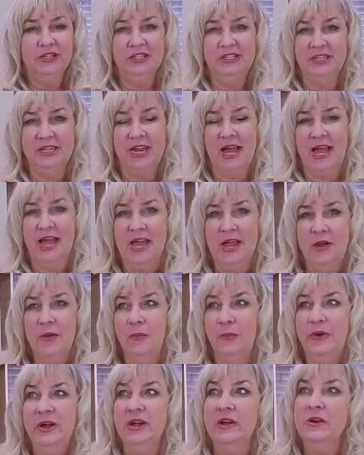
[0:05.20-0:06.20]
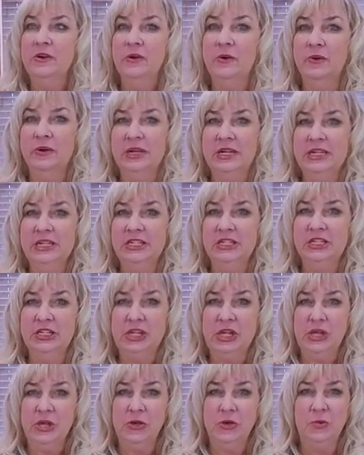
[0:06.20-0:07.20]
tonight we are going
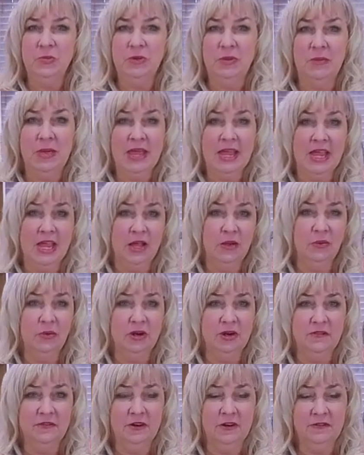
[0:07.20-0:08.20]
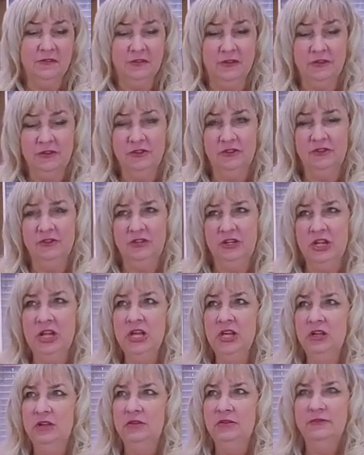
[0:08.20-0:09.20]
to be making one of our first
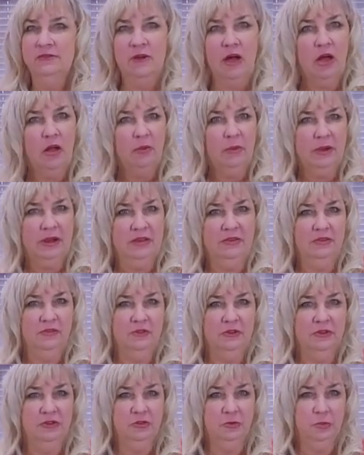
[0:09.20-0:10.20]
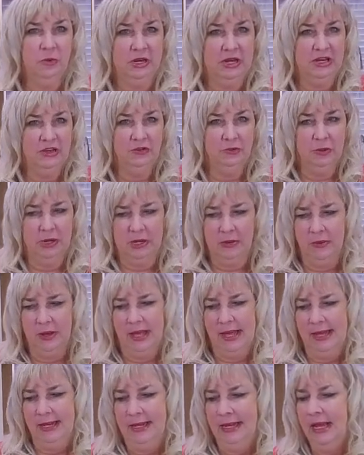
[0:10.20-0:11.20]
fall wreaths for
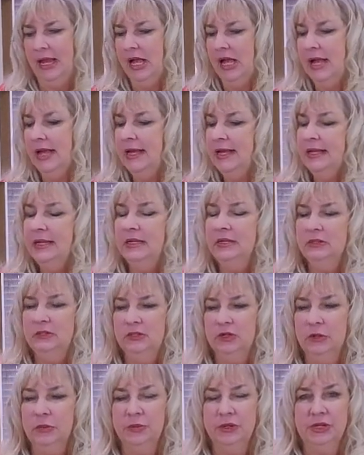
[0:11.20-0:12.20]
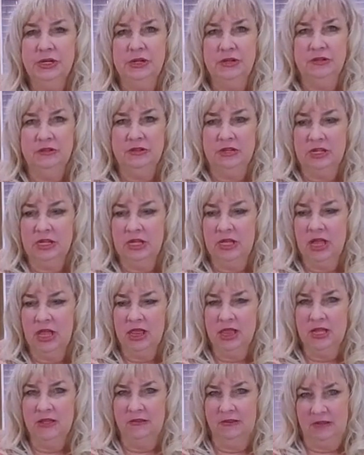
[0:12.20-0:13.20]
2021. So we're using
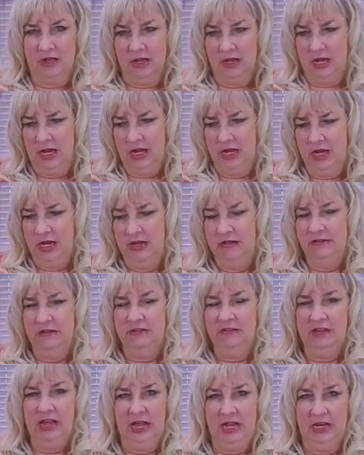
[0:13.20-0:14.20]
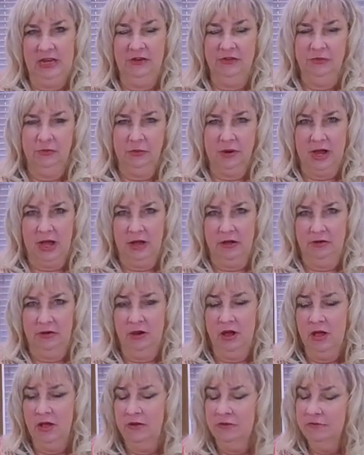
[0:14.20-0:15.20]
the sign, it's a 10-inch round
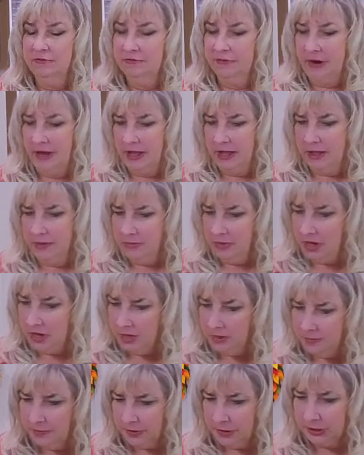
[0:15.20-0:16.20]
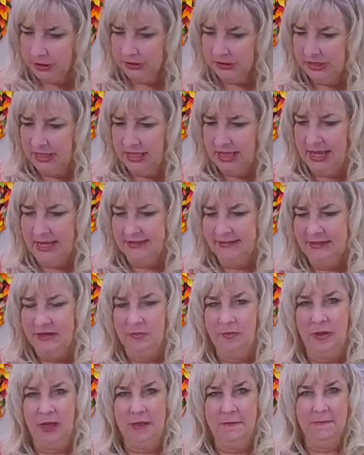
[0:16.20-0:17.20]
from Personalize It
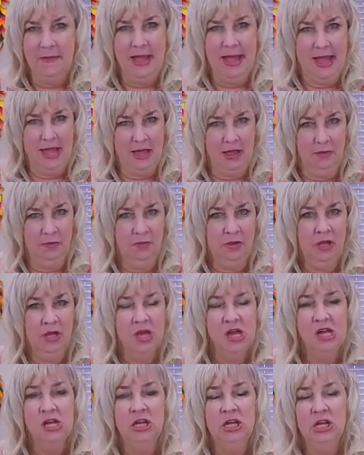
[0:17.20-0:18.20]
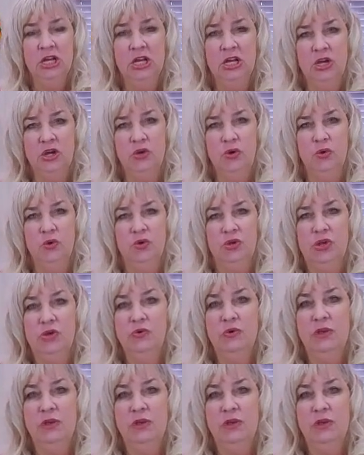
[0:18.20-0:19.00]
by Pam, who you